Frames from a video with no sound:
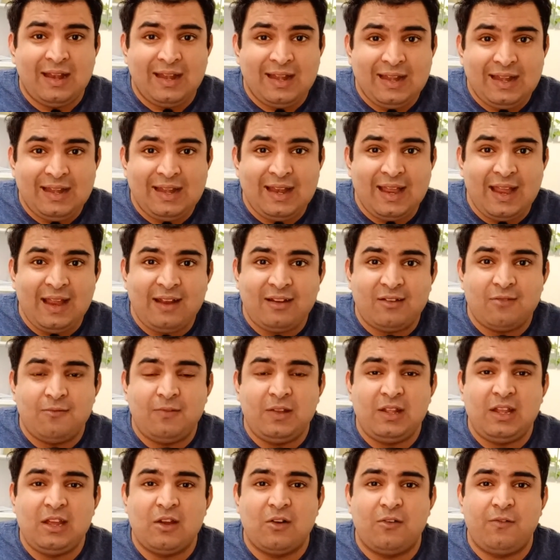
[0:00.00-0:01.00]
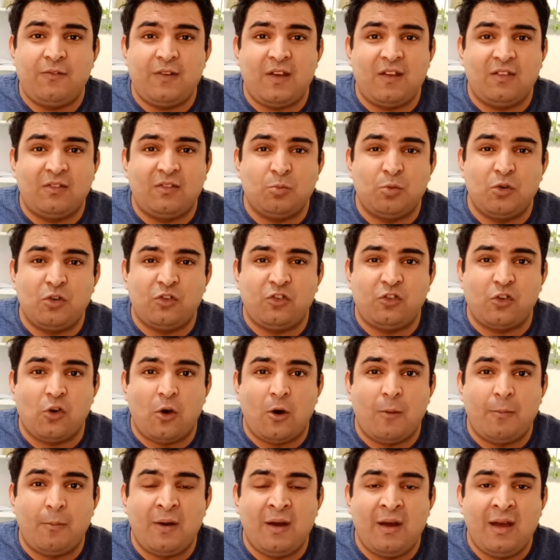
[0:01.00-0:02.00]
linked with your Facebook
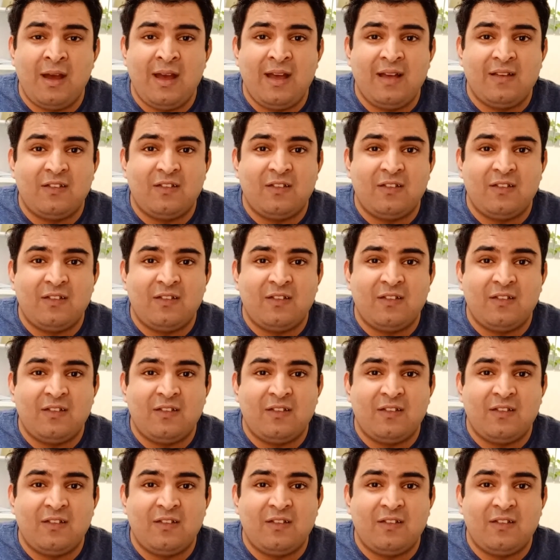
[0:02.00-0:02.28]
shop